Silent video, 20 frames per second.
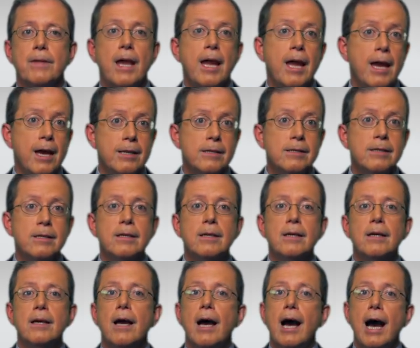And
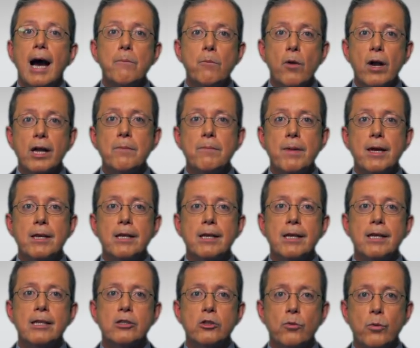I'm recommending
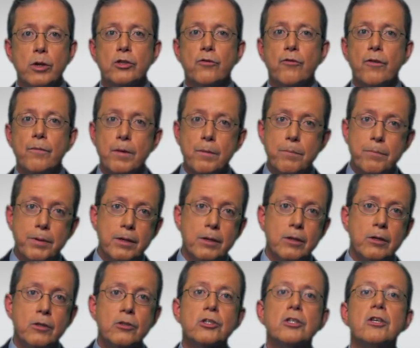he switch from the
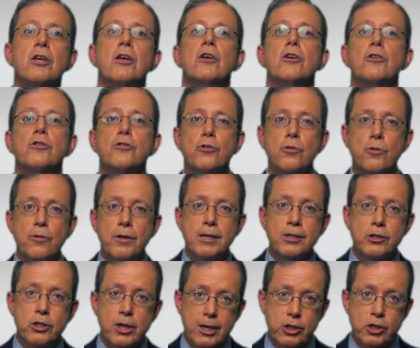pills to the
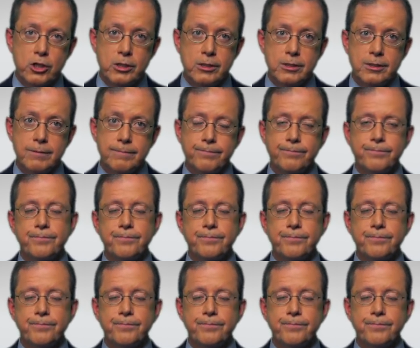injections.